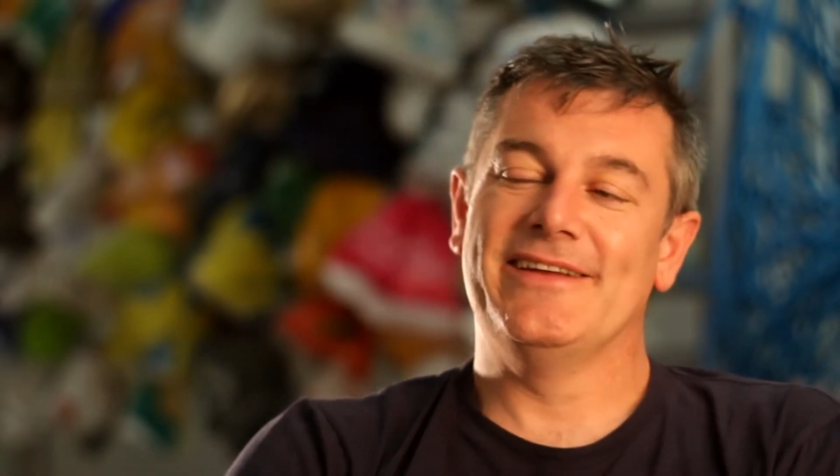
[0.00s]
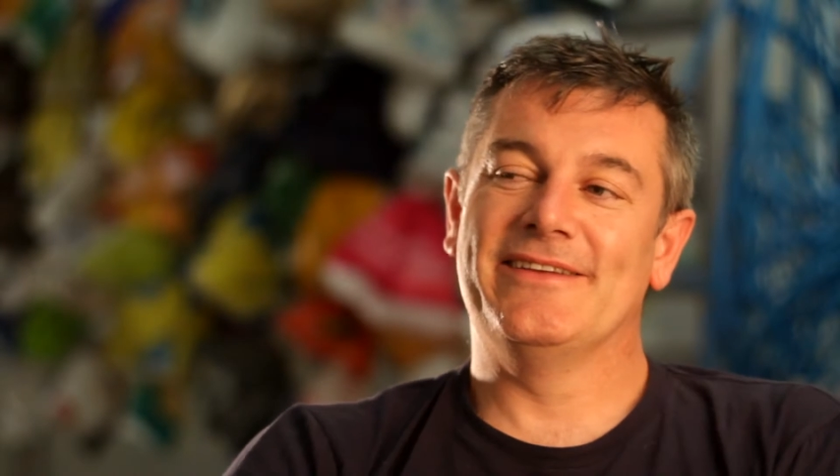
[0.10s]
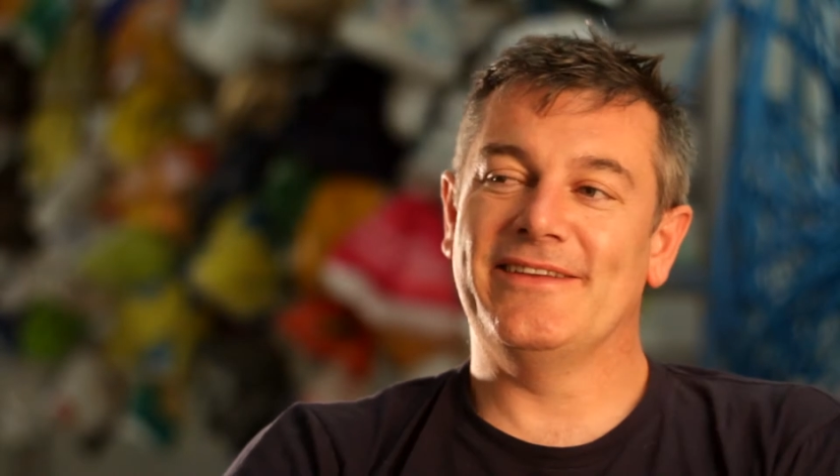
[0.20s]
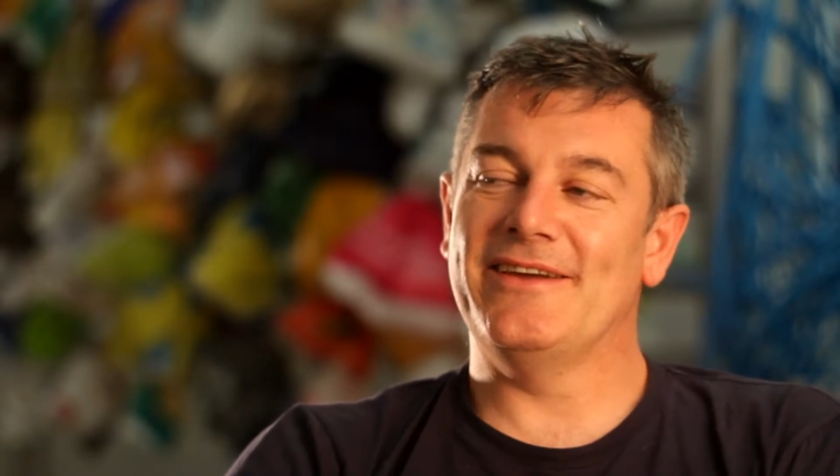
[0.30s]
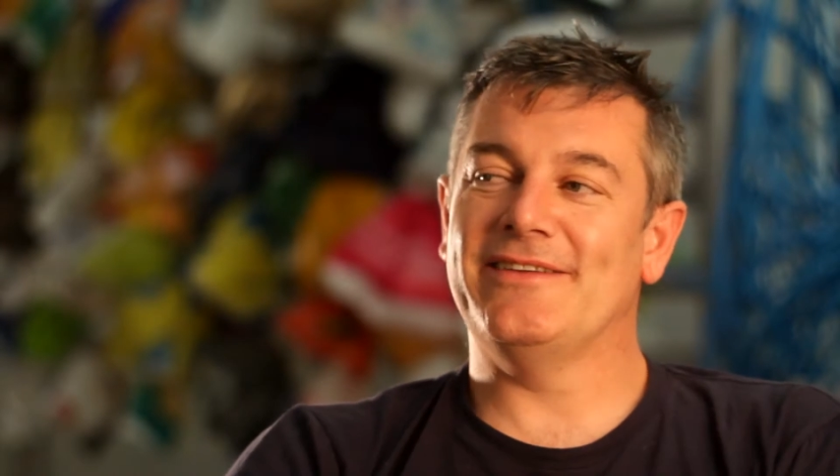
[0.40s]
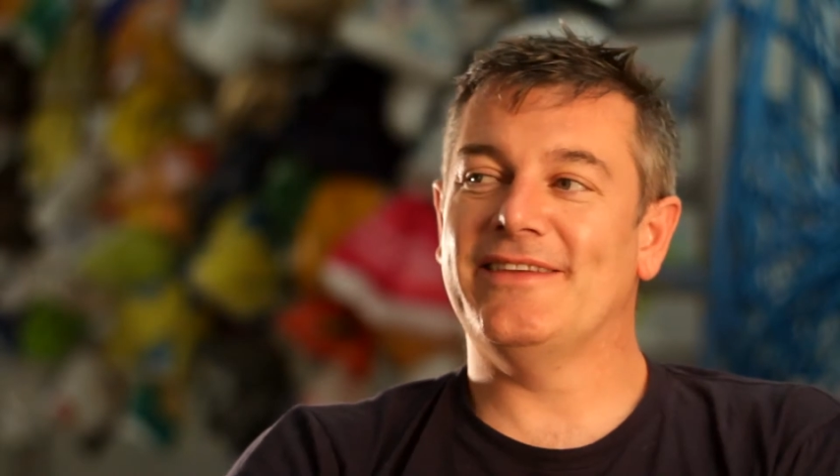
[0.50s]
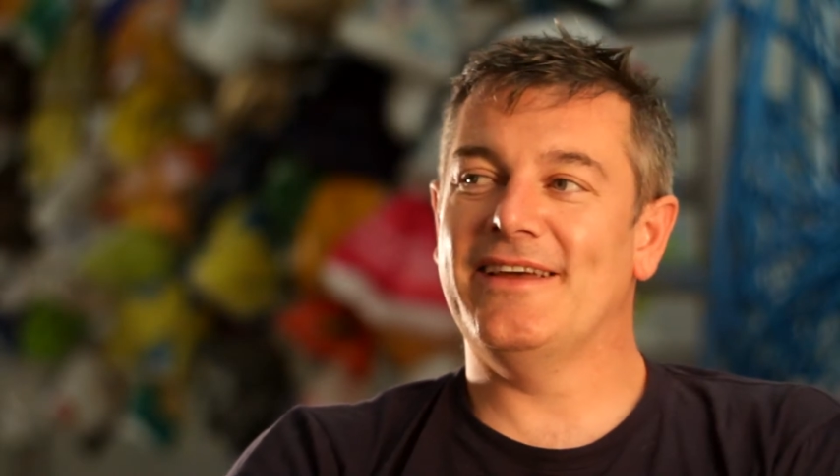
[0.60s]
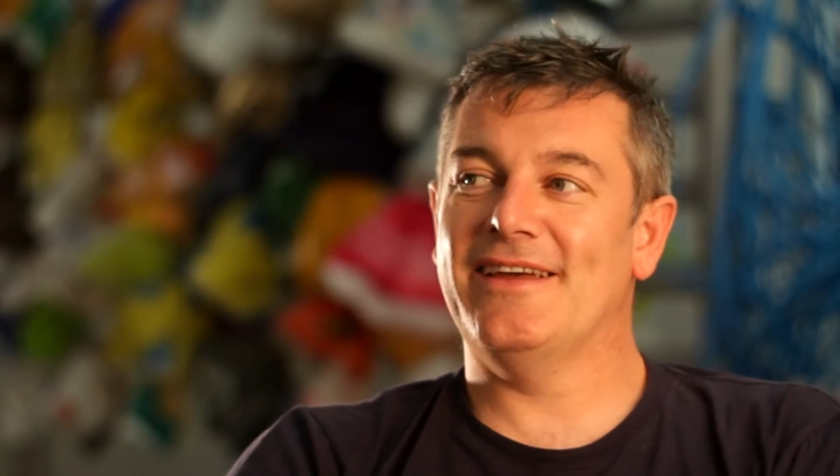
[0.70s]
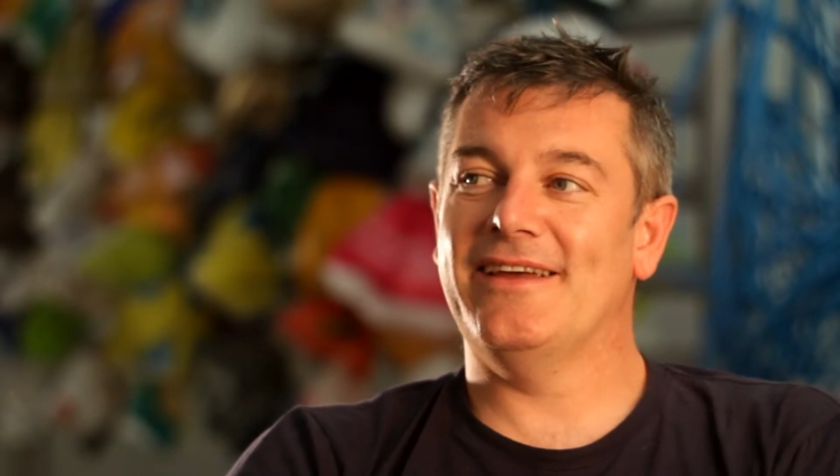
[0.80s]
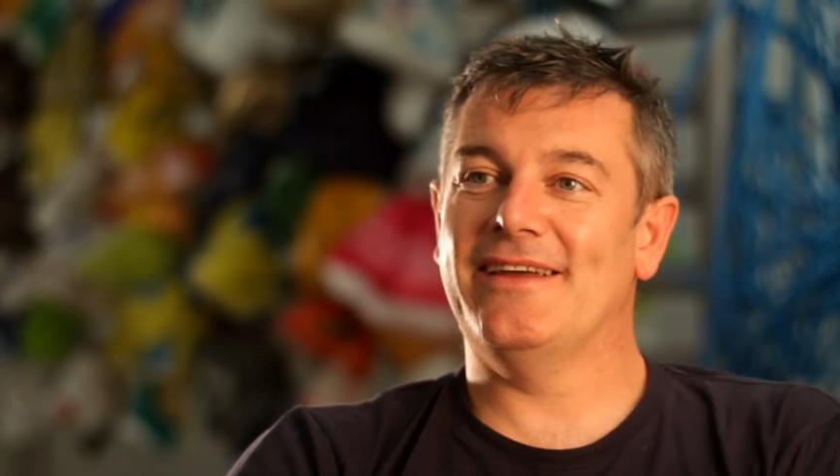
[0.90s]
So it's
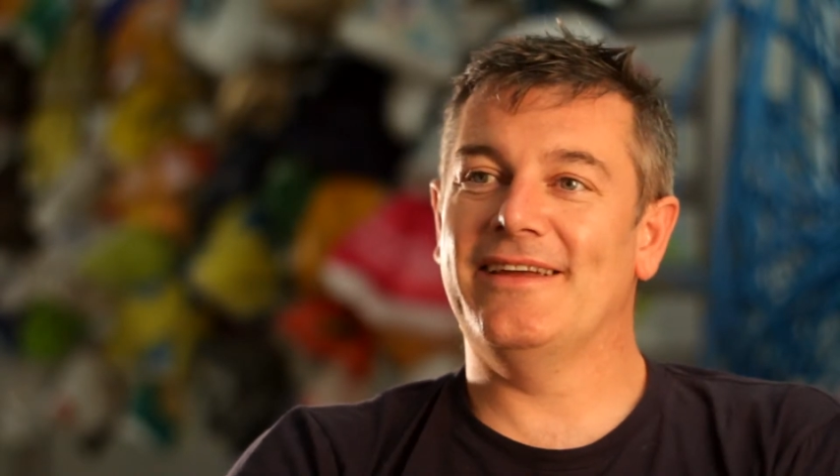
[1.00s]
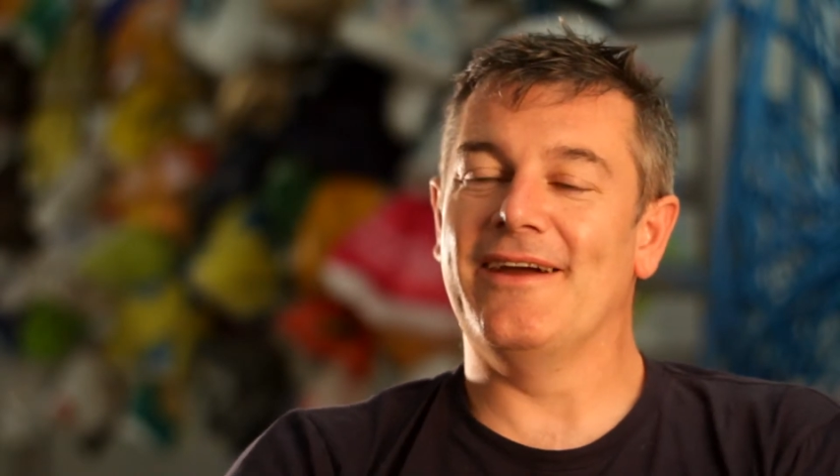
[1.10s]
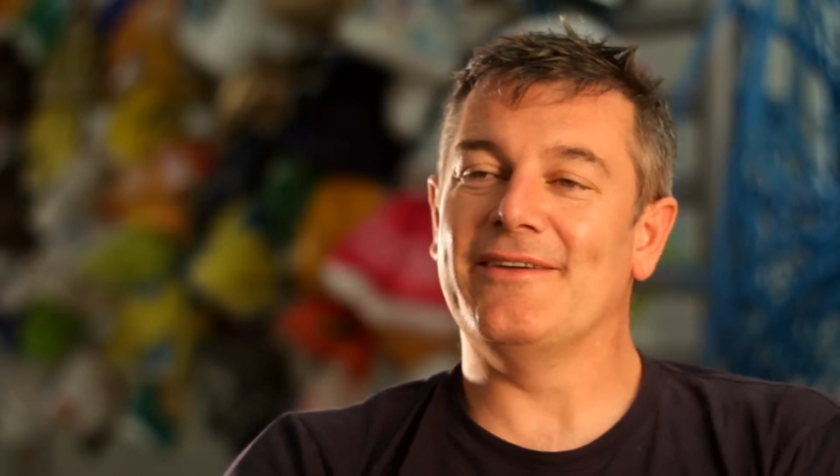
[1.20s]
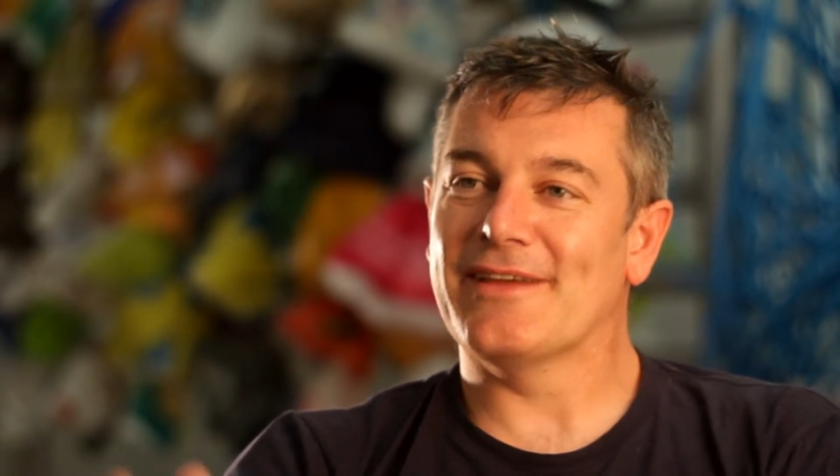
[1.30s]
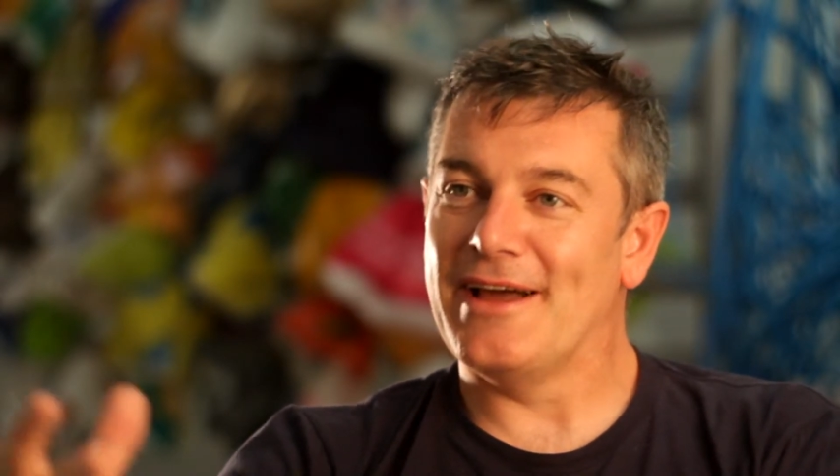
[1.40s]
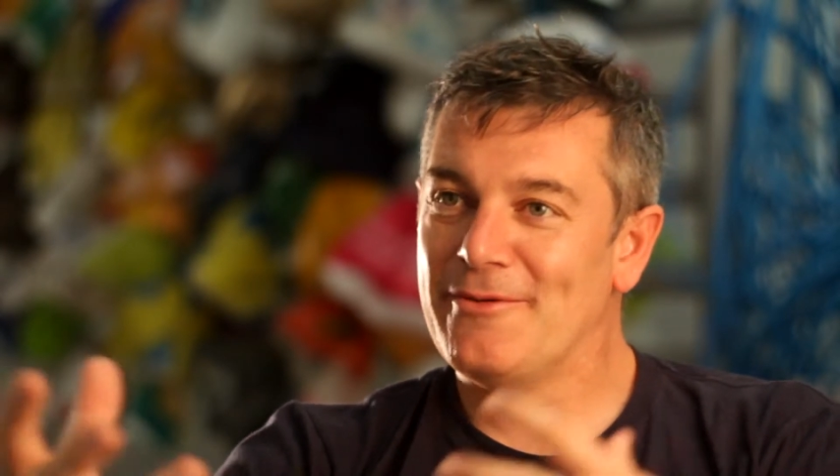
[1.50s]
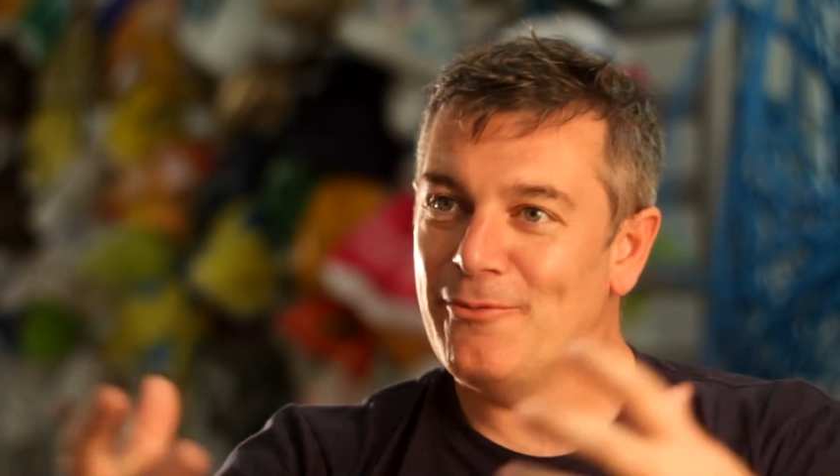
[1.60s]
it's kind